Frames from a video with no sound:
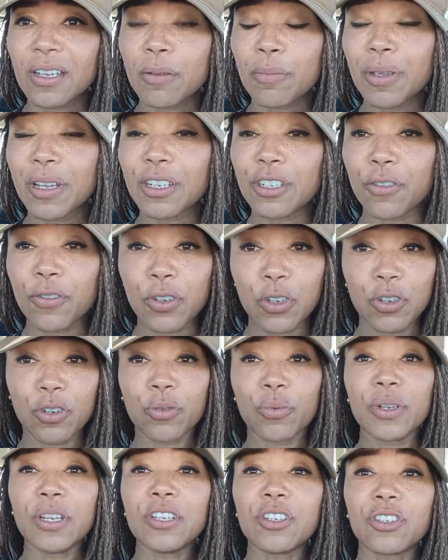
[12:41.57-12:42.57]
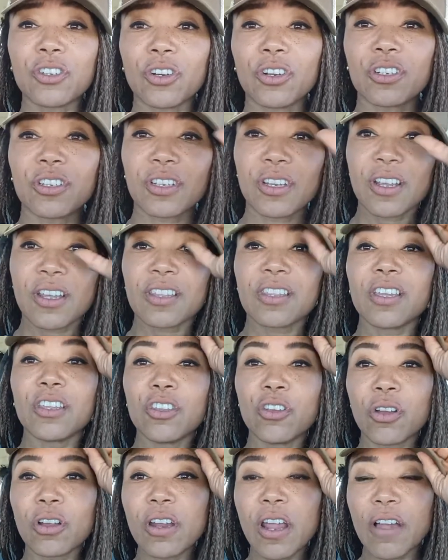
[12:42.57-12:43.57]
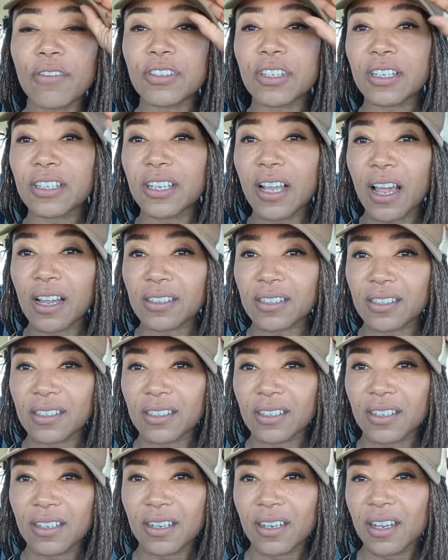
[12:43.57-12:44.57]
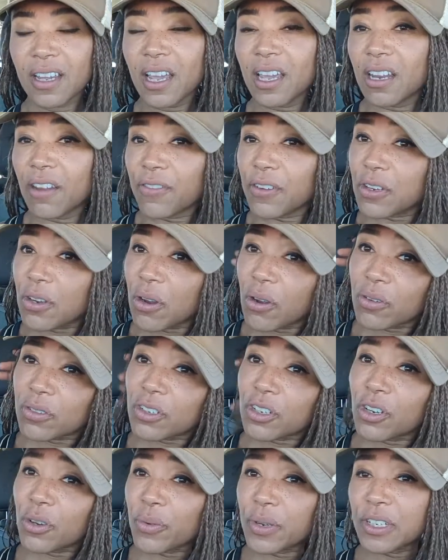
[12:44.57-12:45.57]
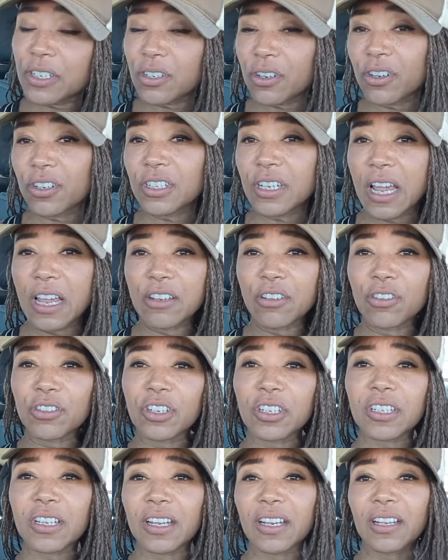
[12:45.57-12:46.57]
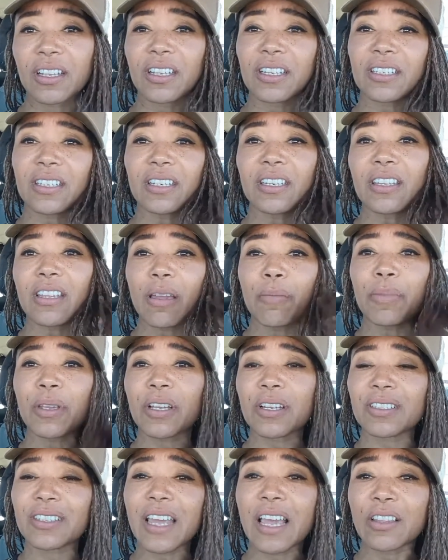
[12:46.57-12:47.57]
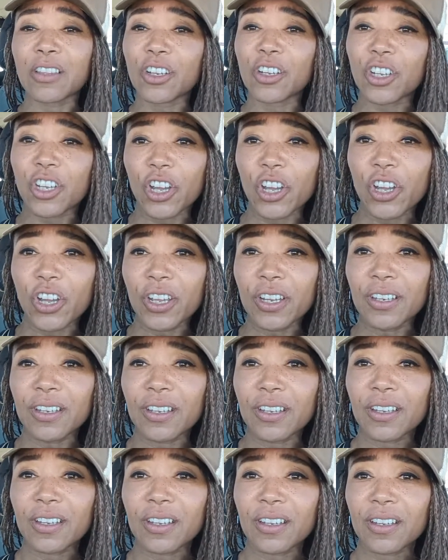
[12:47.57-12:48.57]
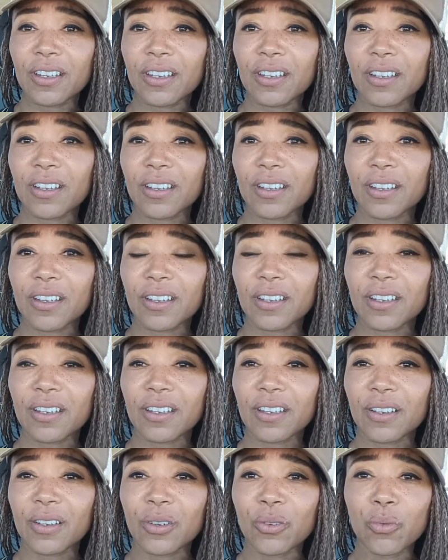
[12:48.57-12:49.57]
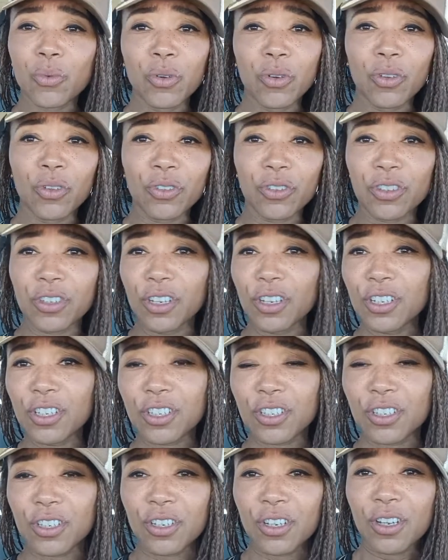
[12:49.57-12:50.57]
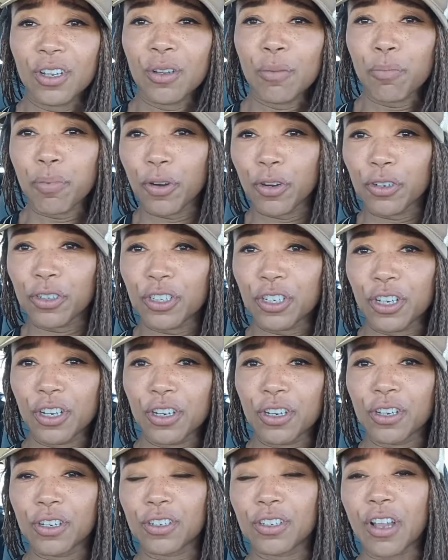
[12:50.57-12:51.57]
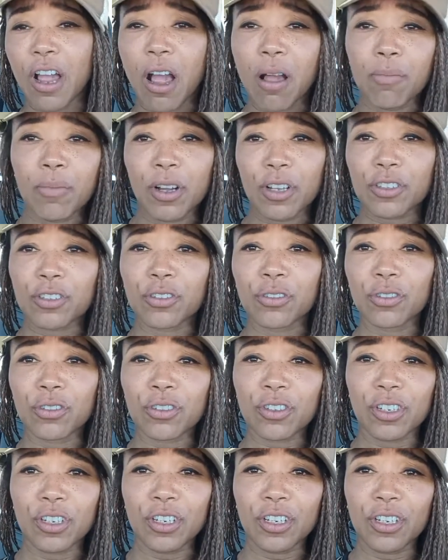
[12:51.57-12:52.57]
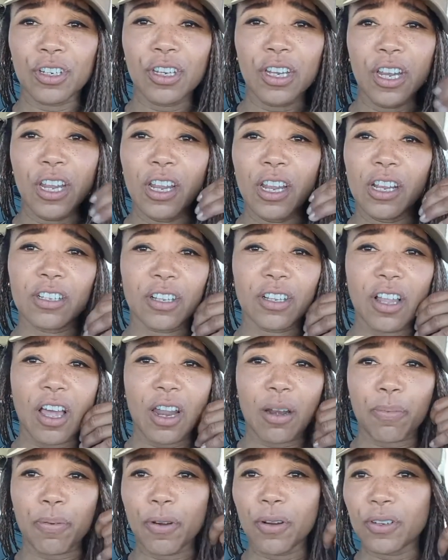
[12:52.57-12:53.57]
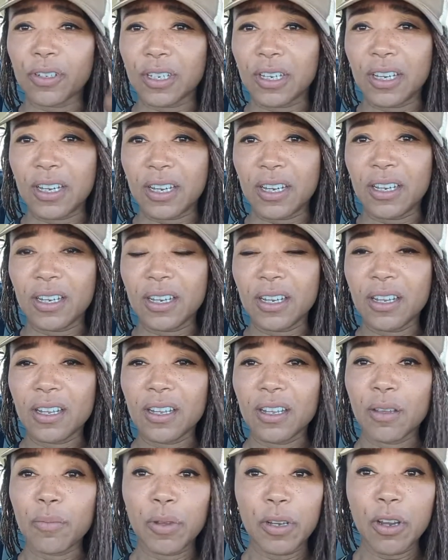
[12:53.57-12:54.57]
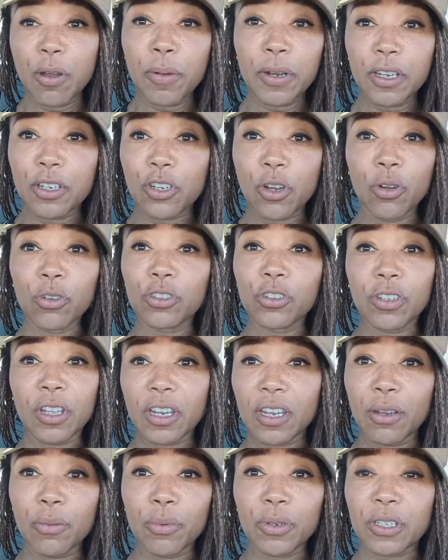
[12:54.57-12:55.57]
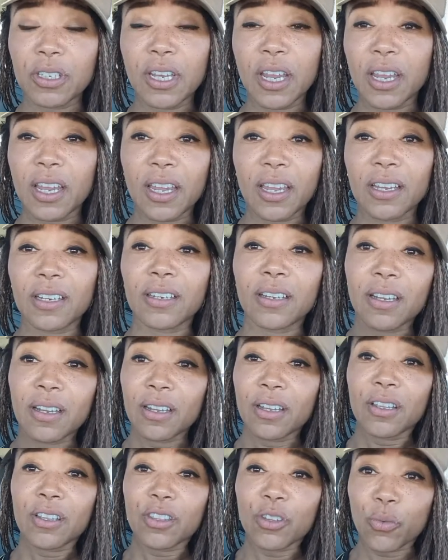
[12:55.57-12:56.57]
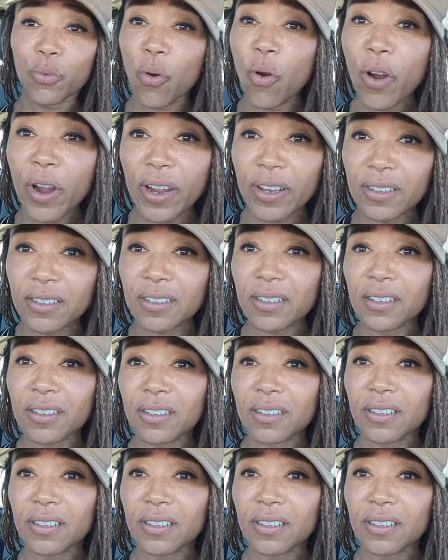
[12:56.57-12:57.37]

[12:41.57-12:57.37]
Because if you do your research, then you're going to have success. And if you don't do your research and you're just going to listen to them because they look good, well, this person's got muscles and he eats a lot of protein, but nobody told you that he was taking the roids,